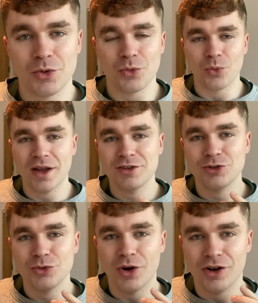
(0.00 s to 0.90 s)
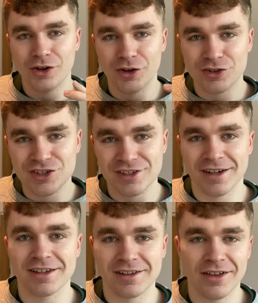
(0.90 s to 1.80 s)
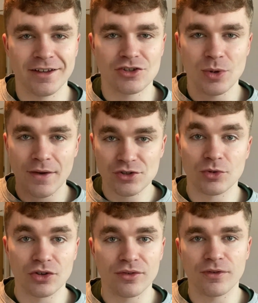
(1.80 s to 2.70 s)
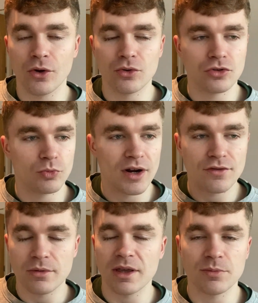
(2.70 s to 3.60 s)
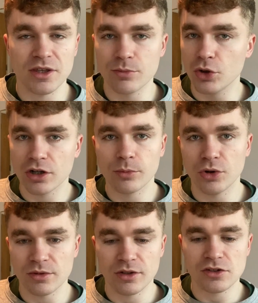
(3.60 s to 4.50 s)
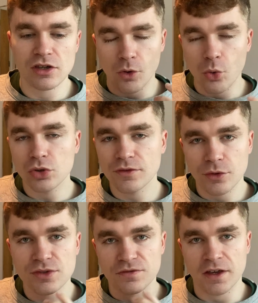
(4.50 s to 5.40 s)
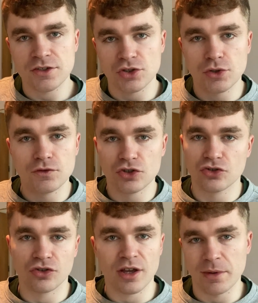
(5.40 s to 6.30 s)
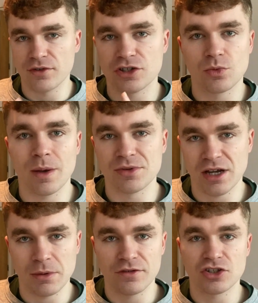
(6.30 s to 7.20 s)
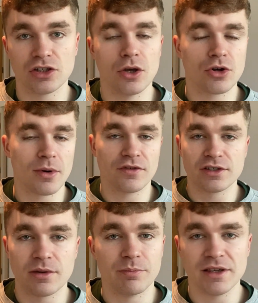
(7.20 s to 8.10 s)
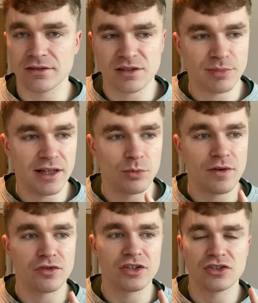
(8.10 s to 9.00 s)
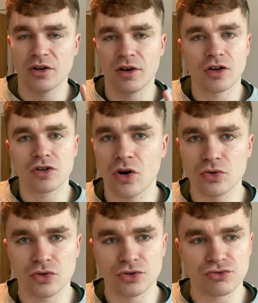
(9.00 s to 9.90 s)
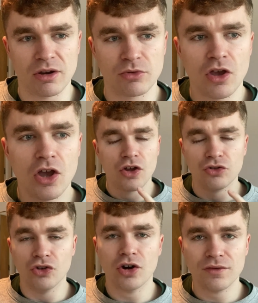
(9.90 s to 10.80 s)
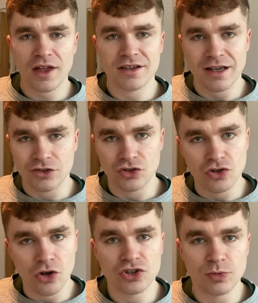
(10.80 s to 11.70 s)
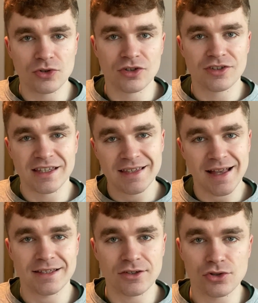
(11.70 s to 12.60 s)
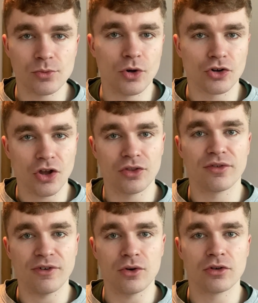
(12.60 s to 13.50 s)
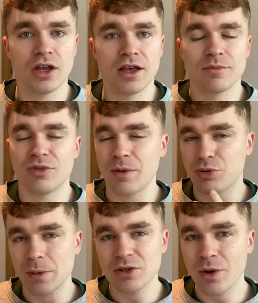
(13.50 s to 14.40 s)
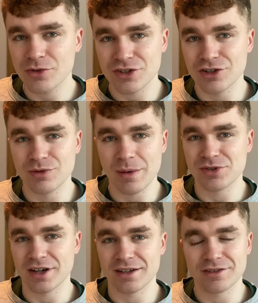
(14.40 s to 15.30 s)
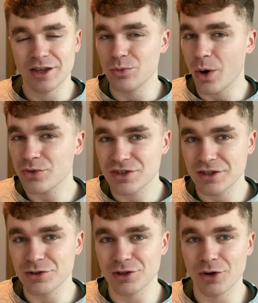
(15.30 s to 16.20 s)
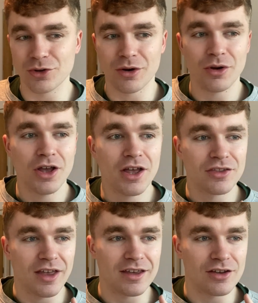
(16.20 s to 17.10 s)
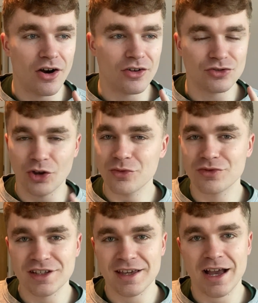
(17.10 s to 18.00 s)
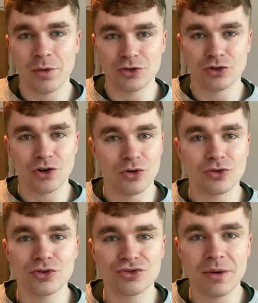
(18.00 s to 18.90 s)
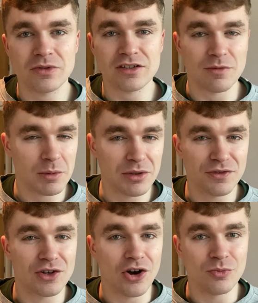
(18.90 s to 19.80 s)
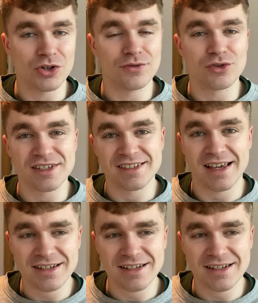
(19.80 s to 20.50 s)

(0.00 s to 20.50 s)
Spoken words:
When you are signing clients, you have someone on the phone, whatever it may be, booking appointments, all of those things that you've just done now, whether it's a website, whether it's a logo, whether it's a business plan, whether it's, a cold call script, none of that has actually contributed to getting someone on the phone. They probably won't see your website. They won't see your logo. They don't really care what your cold call script is. They've probably forgotten what you've already said